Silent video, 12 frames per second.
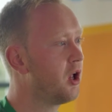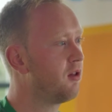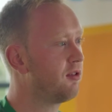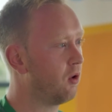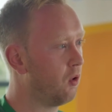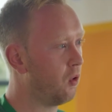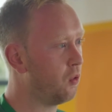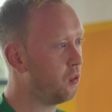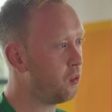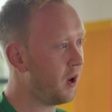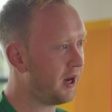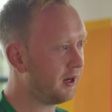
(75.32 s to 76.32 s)
So
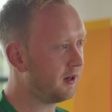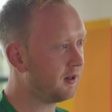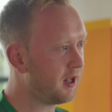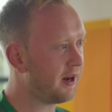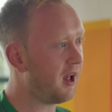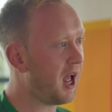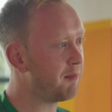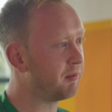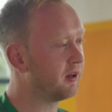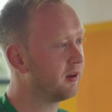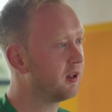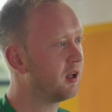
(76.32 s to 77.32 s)
when that
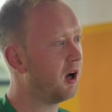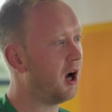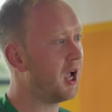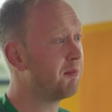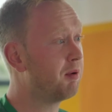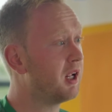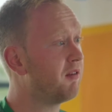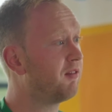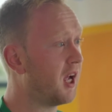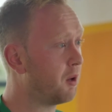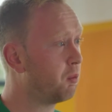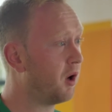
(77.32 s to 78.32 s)
happened, I believe
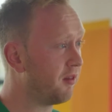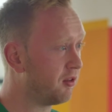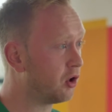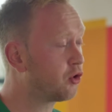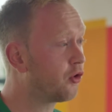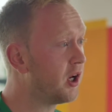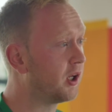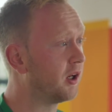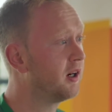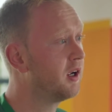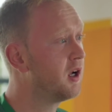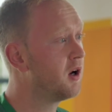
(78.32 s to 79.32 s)
that was the
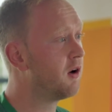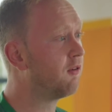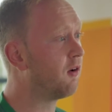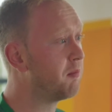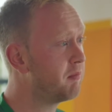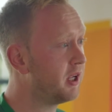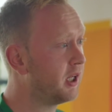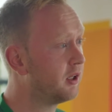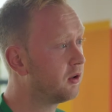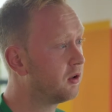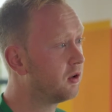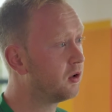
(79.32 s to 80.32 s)
trigger for
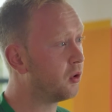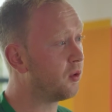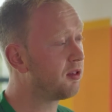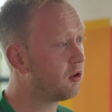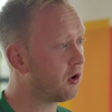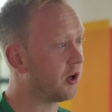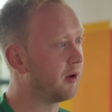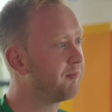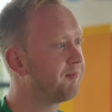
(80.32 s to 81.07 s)
me to stutter.